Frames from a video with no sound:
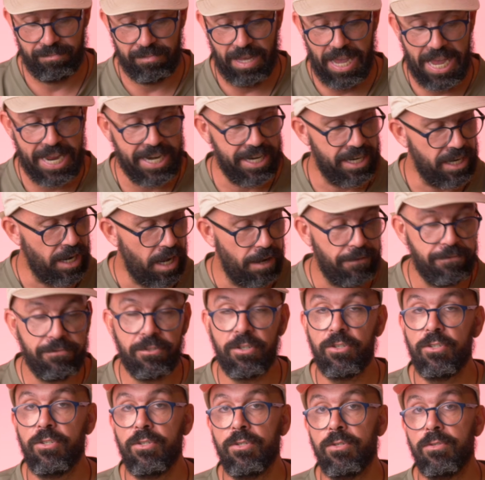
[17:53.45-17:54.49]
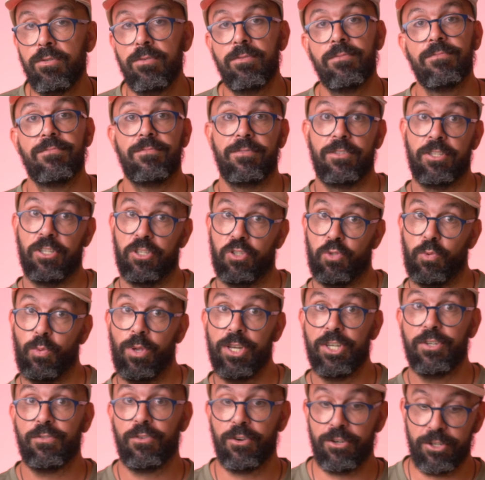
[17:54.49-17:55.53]
enough to do
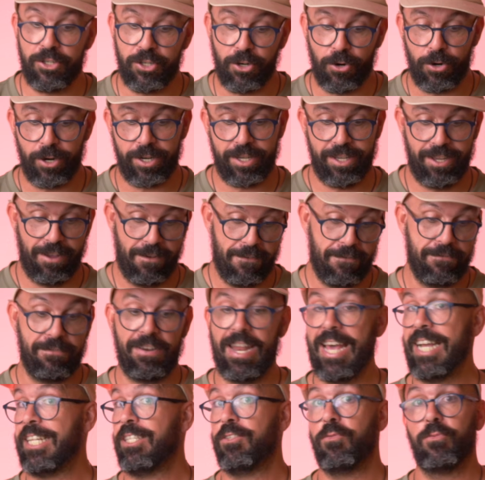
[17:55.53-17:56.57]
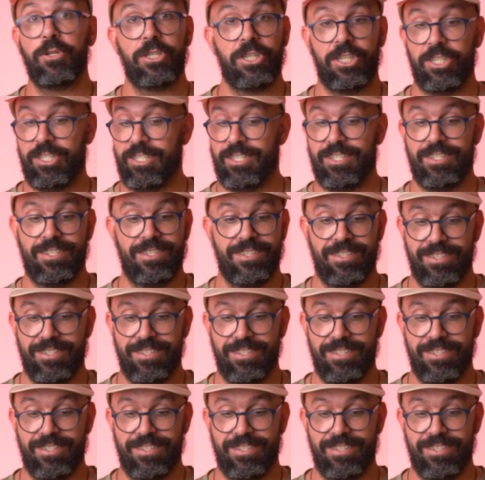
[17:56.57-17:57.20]
switch front torque flat, which is,